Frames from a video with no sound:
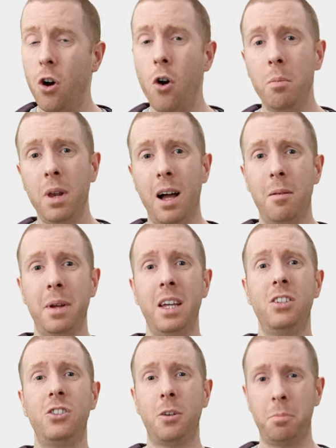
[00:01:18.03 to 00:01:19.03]
A home lab
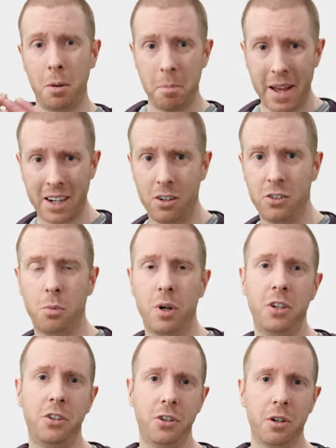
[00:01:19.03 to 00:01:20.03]
is supplemental to
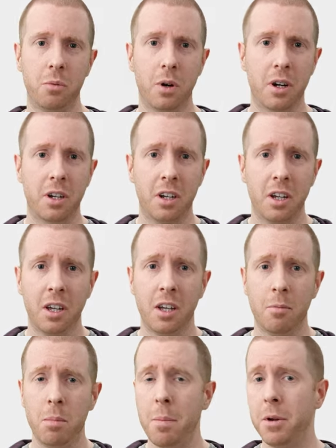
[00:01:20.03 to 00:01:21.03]
what you do at work.
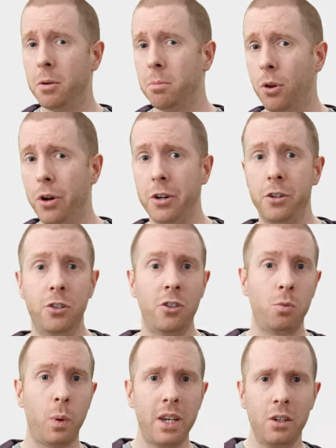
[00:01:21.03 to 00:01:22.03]
Maybe your employer
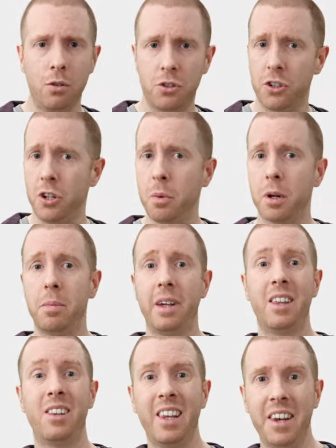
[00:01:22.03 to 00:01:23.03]
uses Windows and you want to
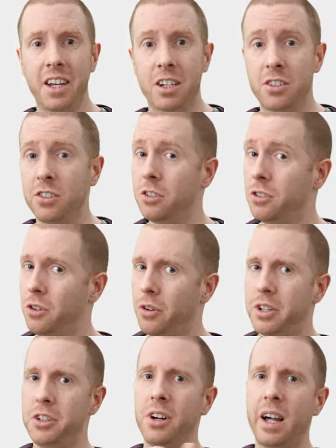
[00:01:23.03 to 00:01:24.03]
play with Linux. Do
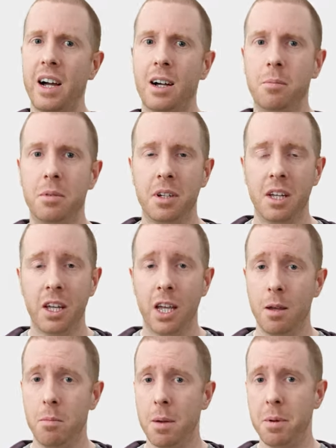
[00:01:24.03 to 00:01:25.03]
it in your lab.
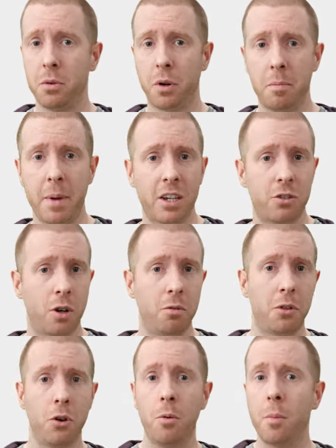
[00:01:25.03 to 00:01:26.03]
Maybe you want to mess around
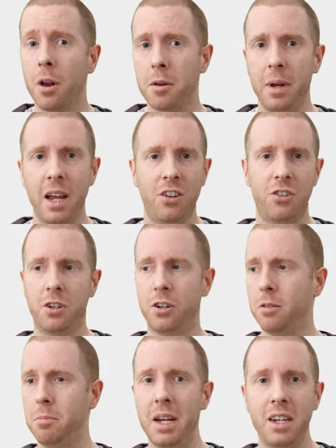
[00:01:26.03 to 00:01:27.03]
with home automation
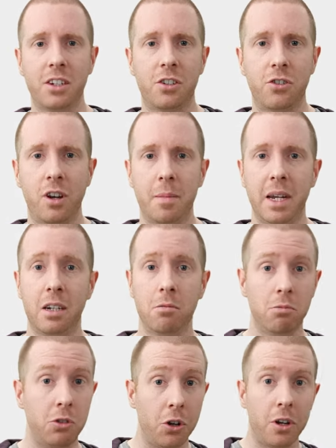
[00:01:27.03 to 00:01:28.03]
or media streaming.
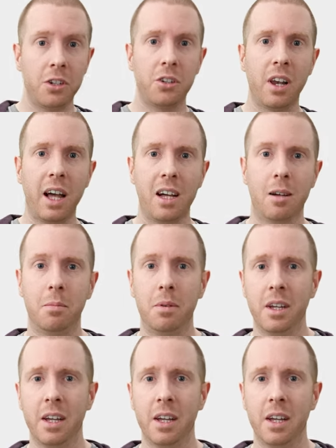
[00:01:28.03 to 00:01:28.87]
Do it in your lab.